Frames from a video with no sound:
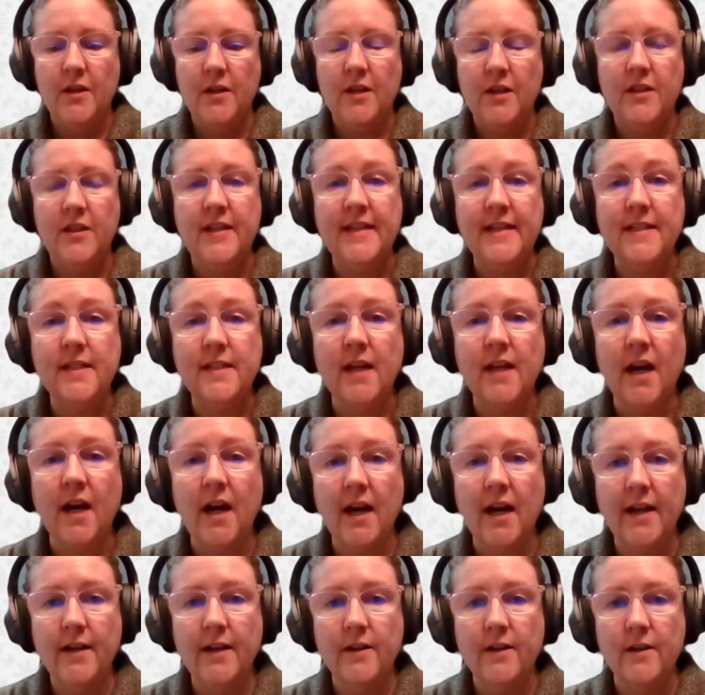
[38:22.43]
The
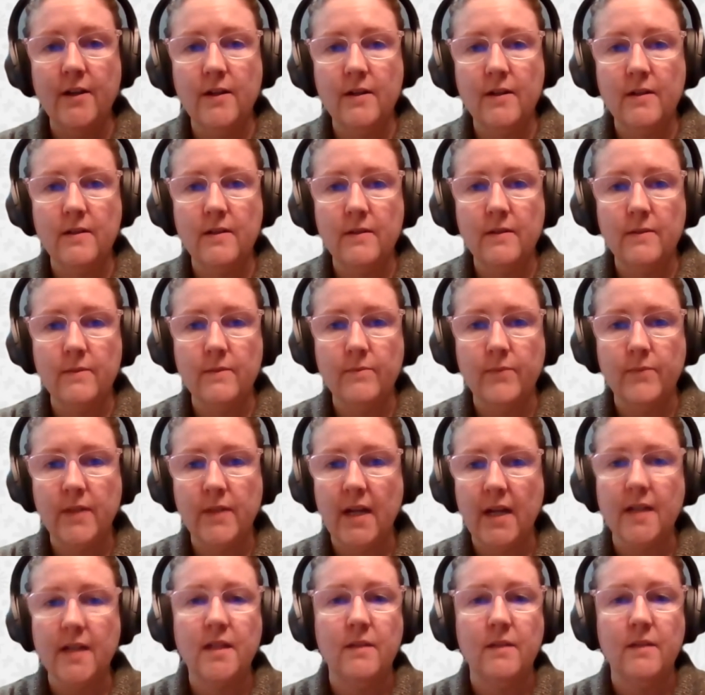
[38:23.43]
entire
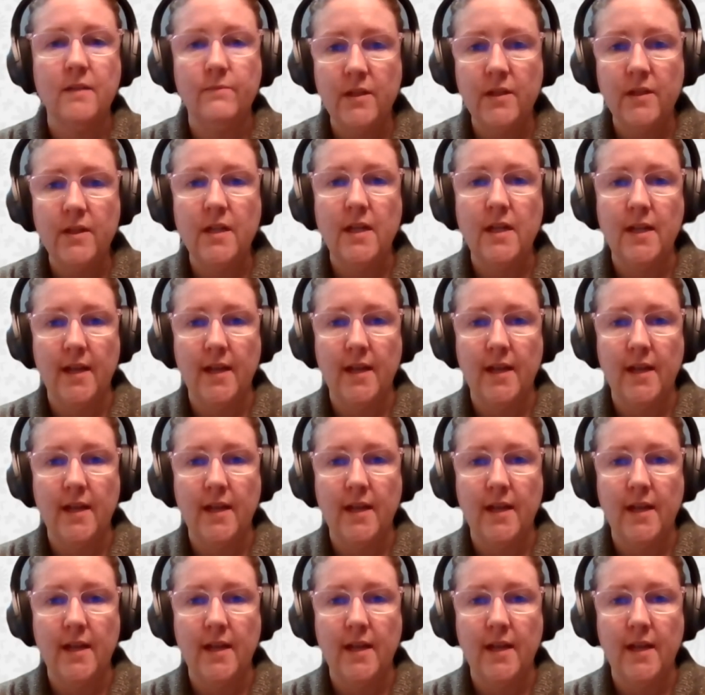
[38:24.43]
Black community